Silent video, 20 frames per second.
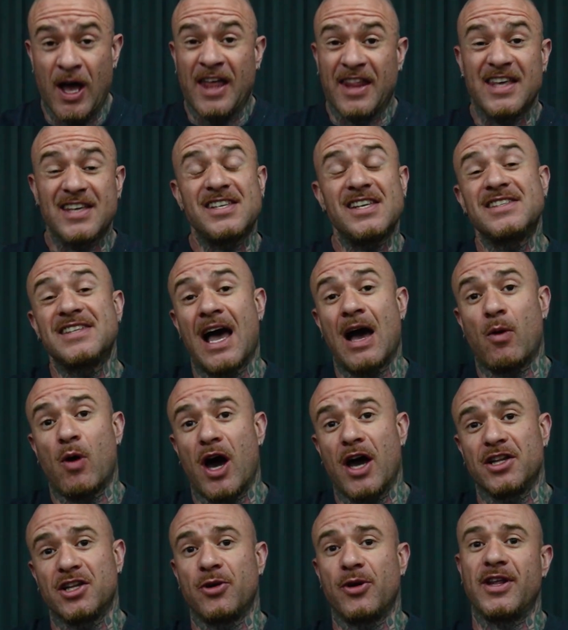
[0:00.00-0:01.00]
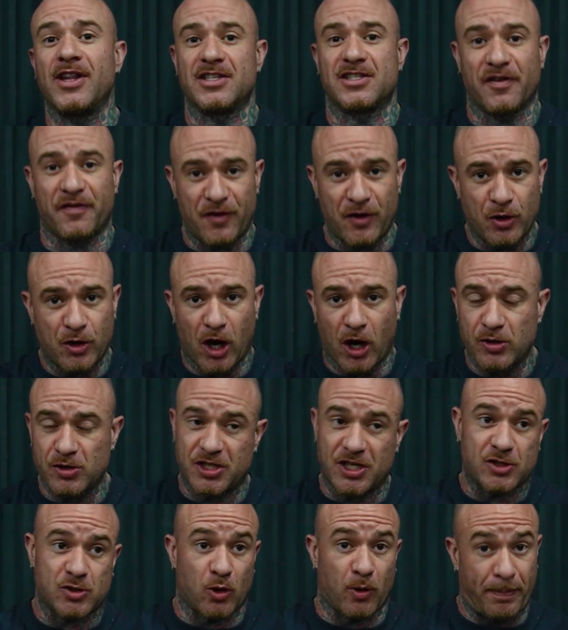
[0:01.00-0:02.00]
This is how I do it. There's a few
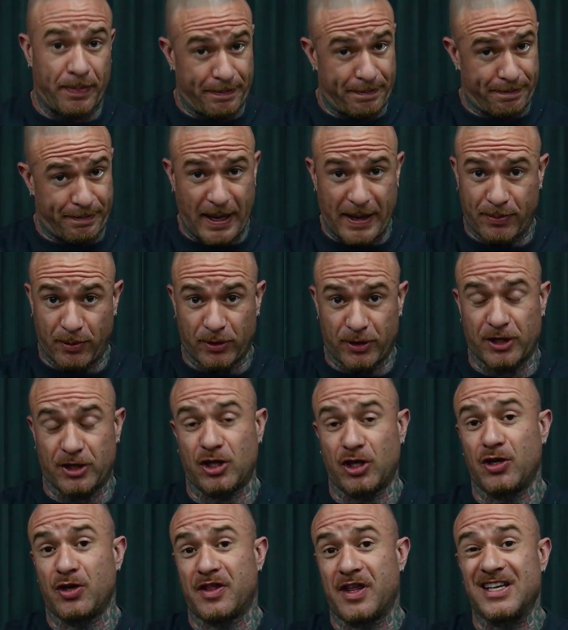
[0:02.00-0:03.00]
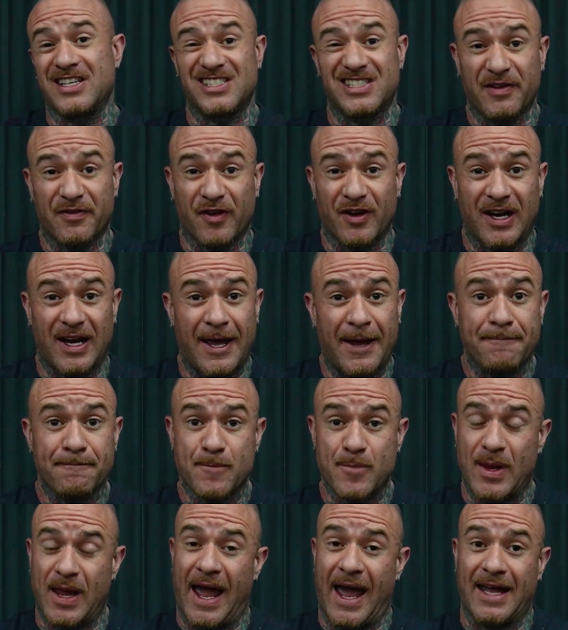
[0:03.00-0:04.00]
coaches or people that do things differently,
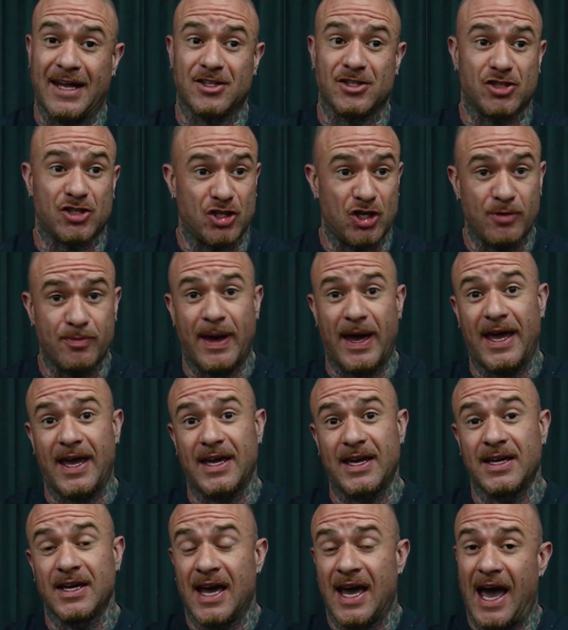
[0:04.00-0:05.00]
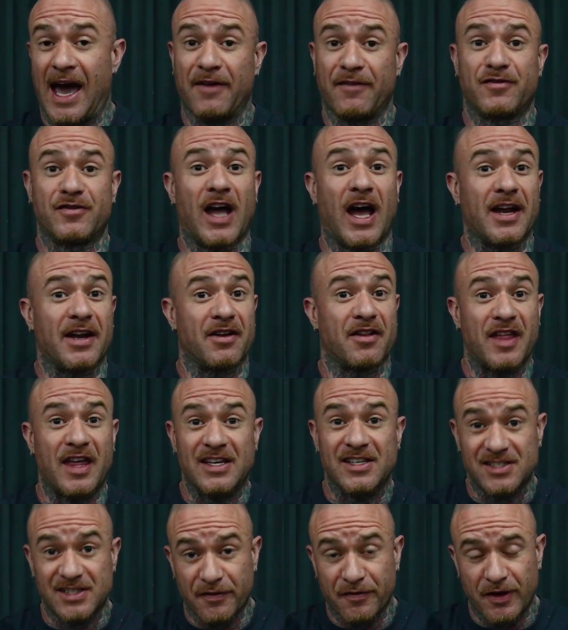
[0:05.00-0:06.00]
and you may have done
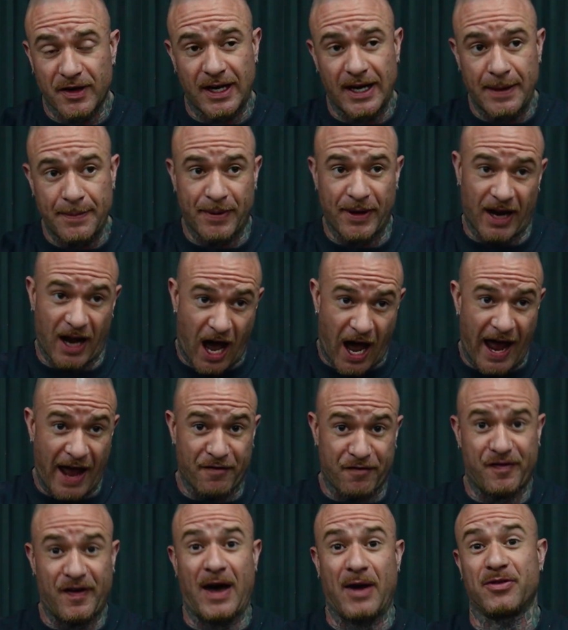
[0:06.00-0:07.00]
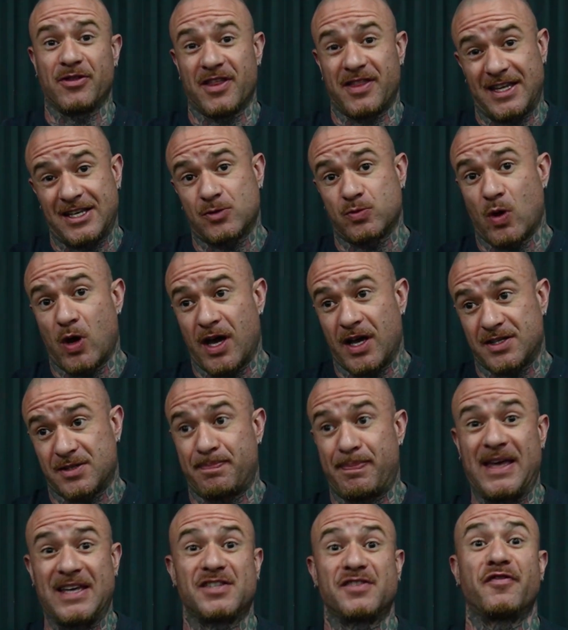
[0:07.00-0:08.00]
things differently, but I have found that this works
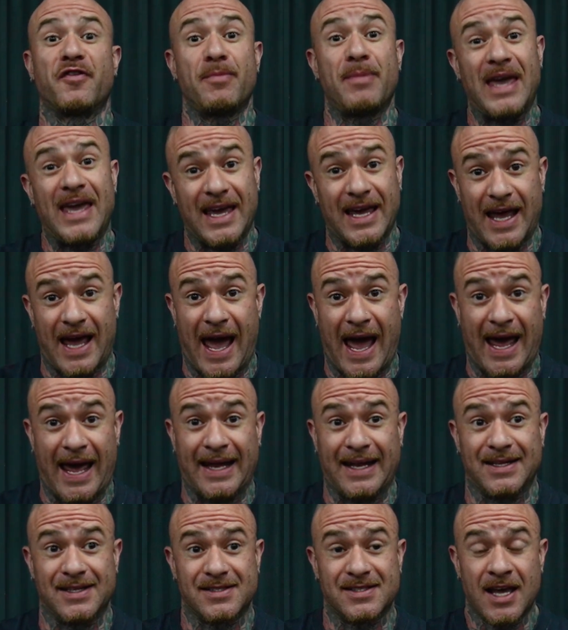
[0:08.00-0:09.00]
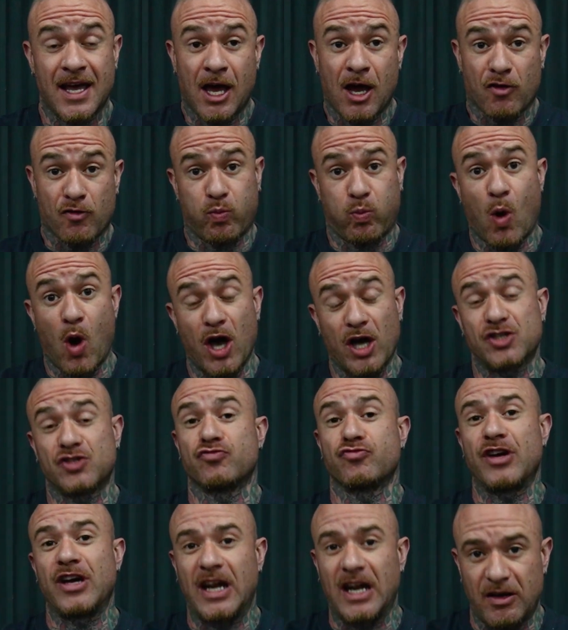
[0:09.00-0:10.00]
best for me and works
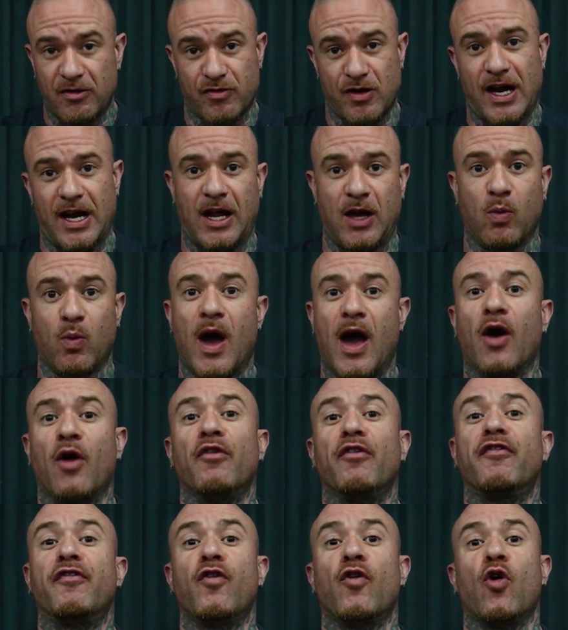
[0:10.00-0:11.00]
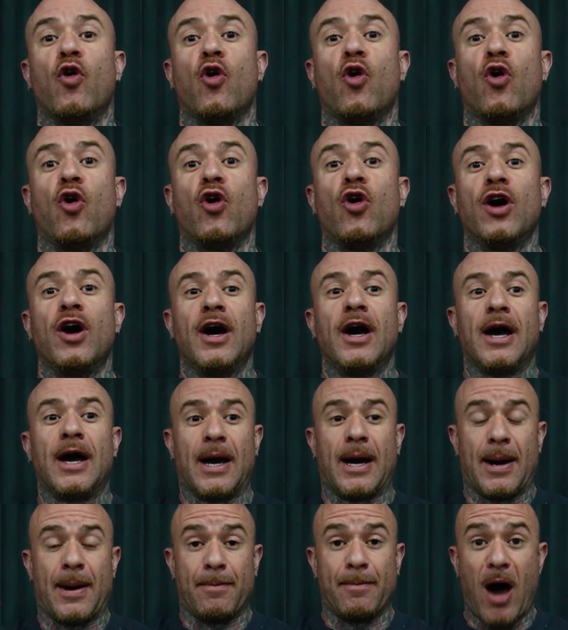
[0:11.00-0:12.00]
really, really well for
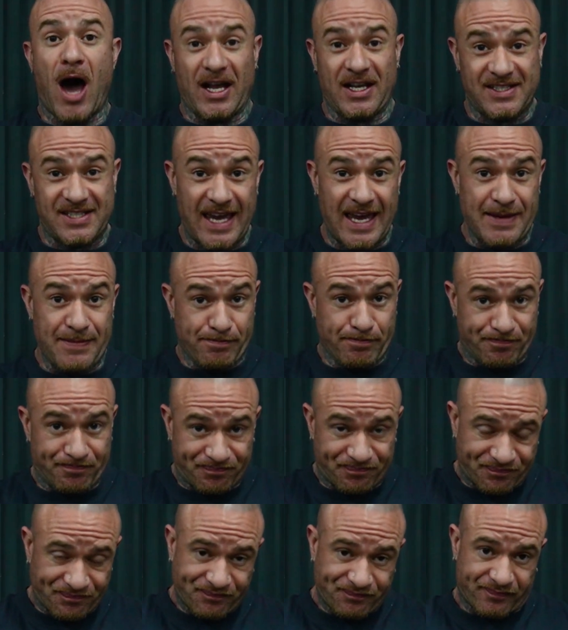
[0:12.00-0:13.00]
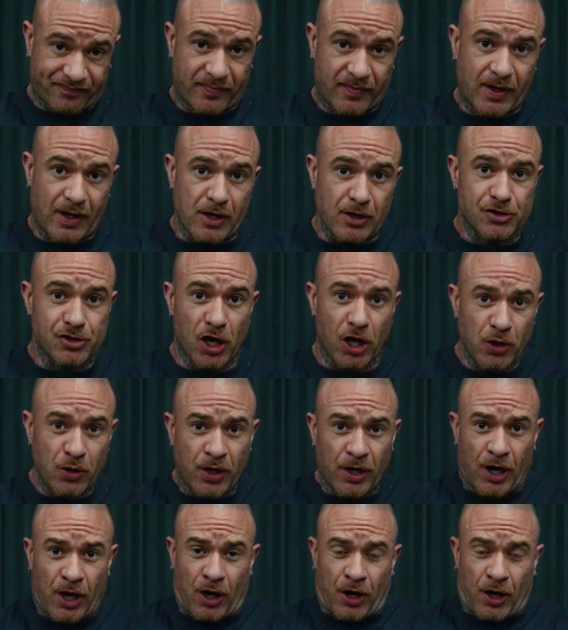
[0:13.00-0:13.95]
my team. So